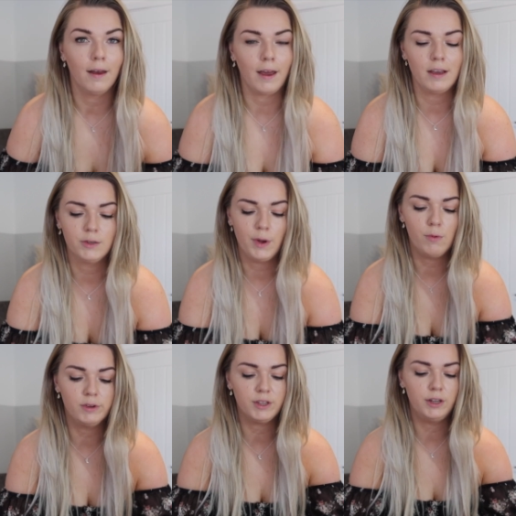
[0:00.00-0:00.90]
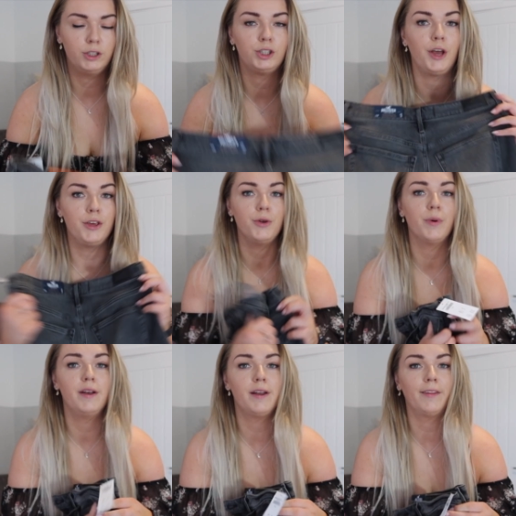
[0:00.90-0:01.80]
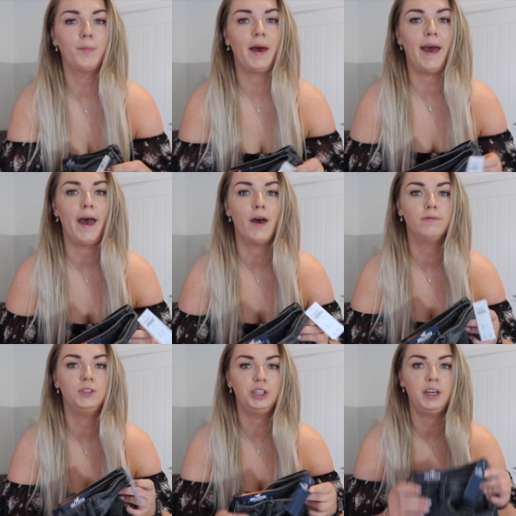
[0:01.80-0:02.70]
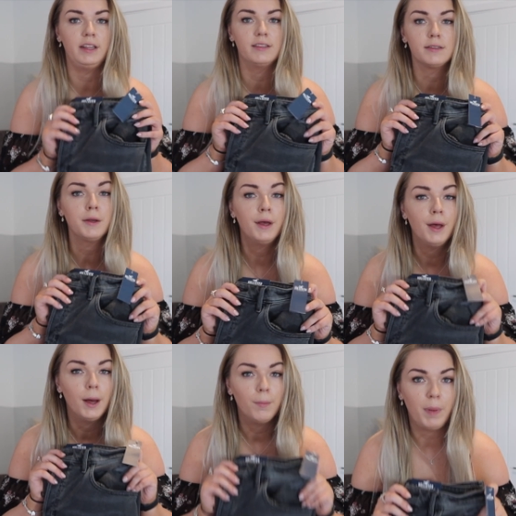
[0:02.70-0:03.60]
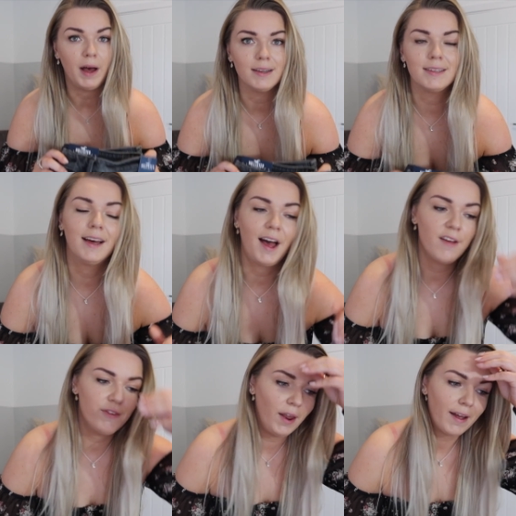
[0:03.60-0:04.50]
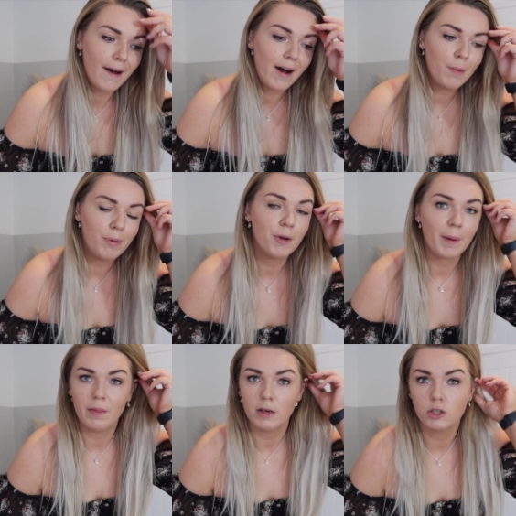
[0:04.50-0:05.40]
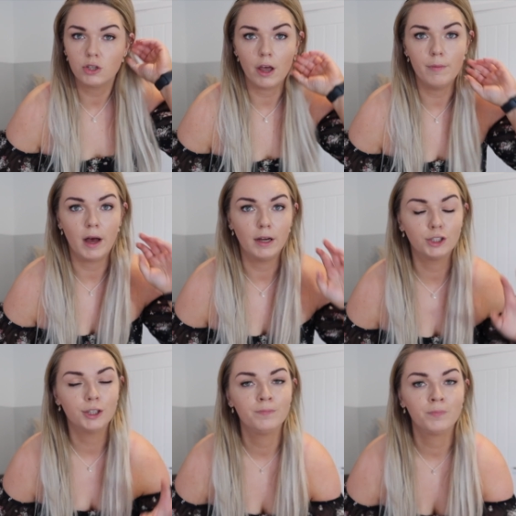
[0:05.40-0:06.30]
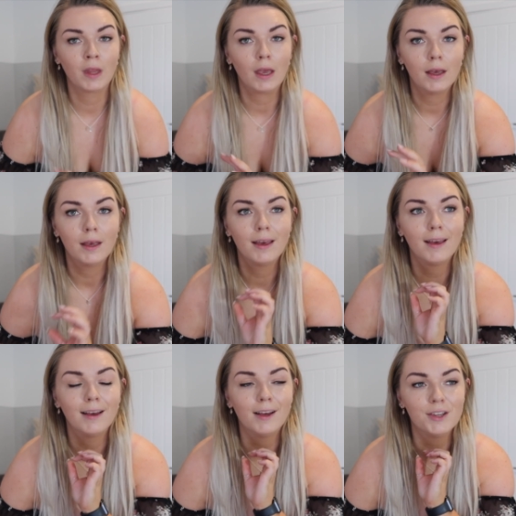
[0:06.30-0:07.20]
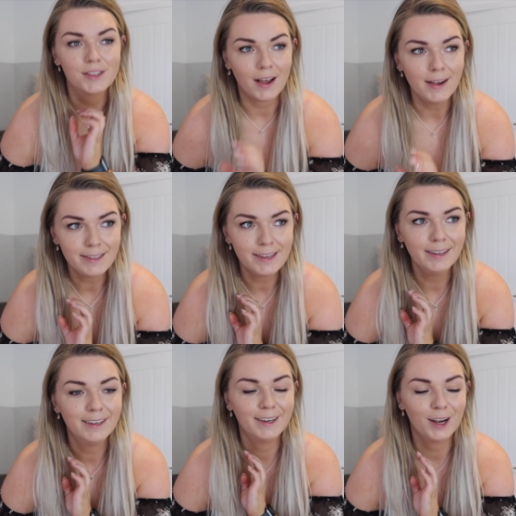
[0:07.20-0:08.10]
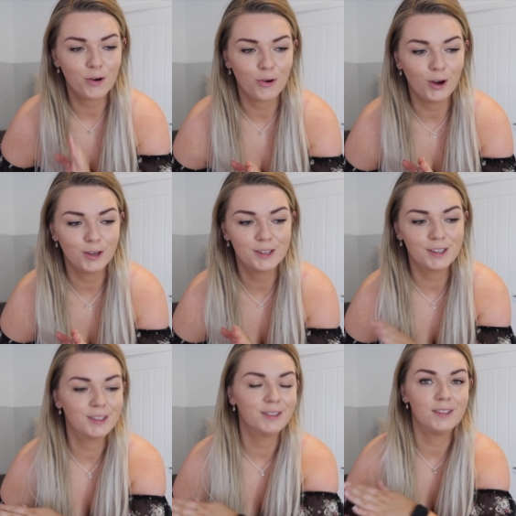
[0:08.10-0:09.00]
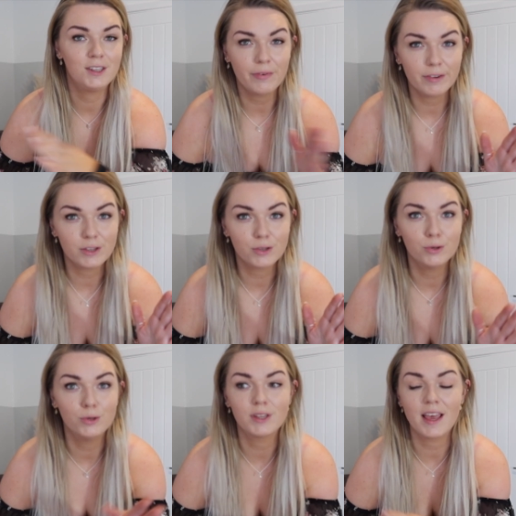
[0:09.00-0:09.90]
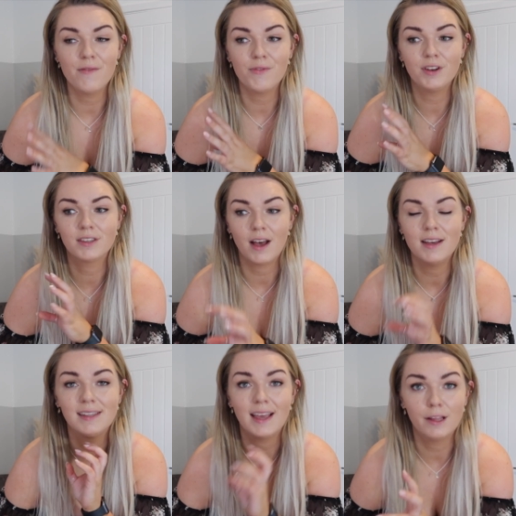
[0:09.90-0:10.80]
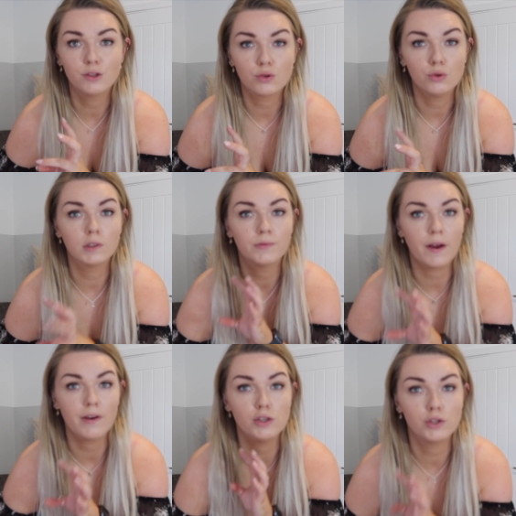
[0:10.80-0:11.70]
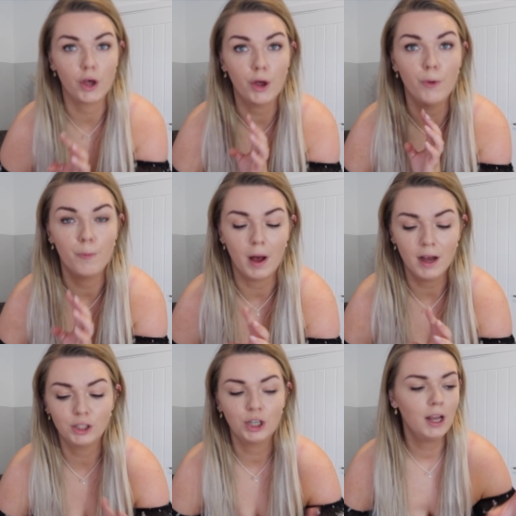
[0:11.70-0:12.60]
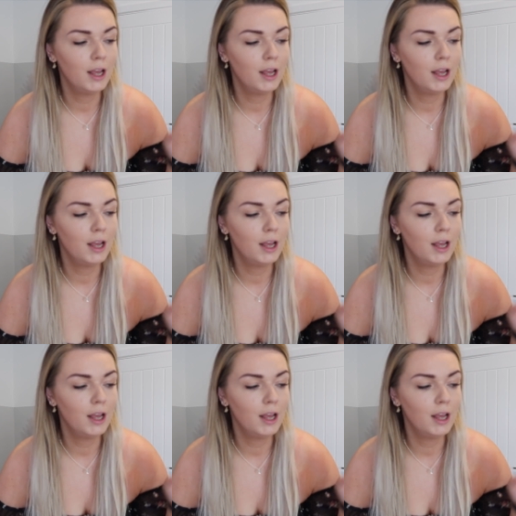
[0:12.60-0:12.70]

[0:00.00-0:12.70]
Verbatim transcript: Okay, so I was going to show you another pair of jeans, but I feel like I harp on about this so much. Sizing across different stores, even sizing in stores, varies so much.